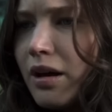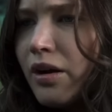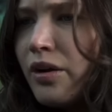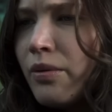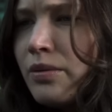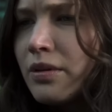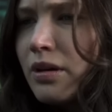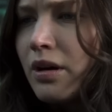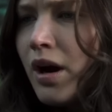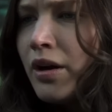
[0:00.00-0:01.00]
Are you?
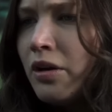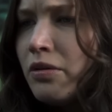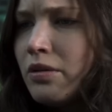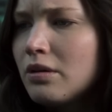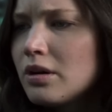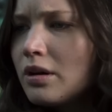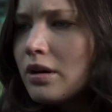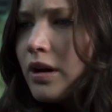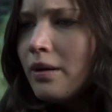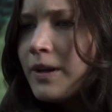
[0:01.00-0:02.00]
Are you?
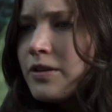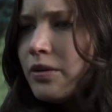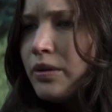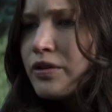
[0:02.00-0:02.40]
Come into the